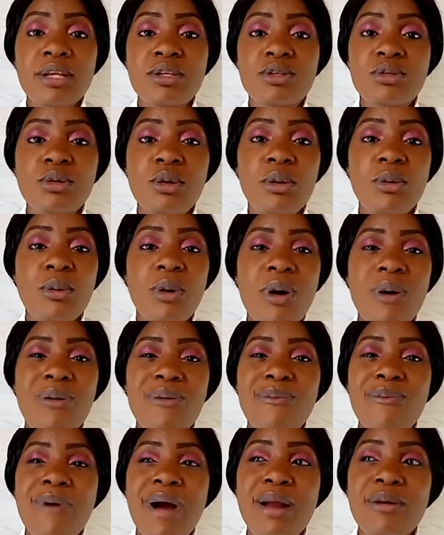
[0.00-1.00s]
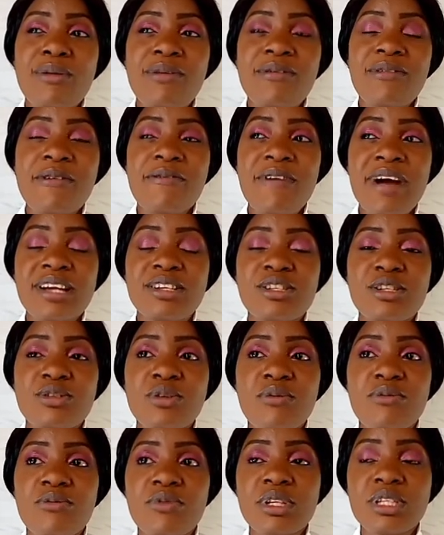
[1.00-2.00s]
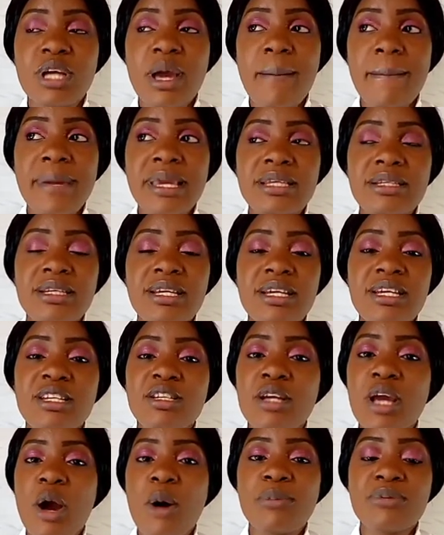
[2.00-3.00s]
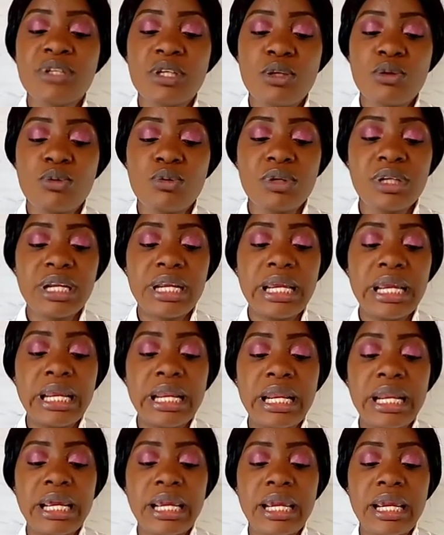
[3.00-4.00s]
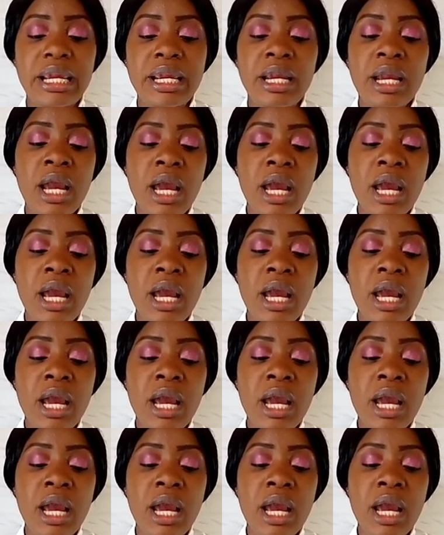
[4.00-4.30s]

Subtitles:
So one of the functions of vitamin C, it helps in wound healing,